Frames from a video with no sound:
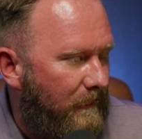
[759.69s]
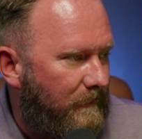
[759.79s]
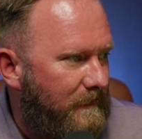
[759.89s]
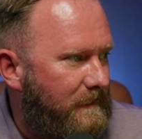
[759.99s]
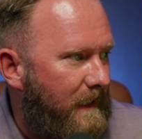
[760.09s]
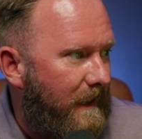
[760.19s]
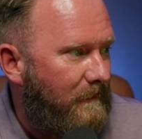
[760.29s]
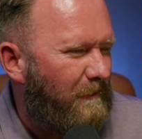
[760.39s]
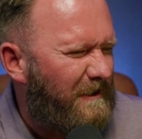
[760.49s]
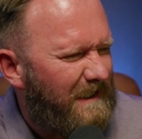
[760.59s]
on this
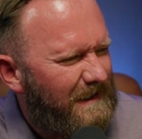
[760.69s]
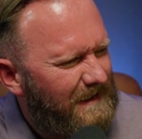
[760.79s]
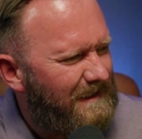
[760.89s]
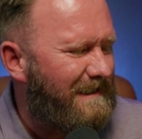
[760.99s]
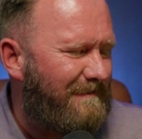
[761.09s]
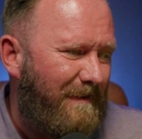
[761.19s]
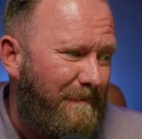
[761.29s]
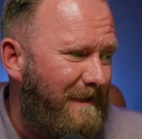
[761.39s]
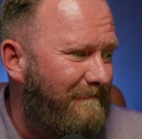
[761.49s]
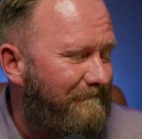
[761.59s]
side, which is, I
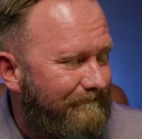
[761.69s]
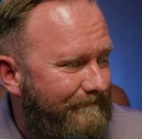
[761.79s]
mean,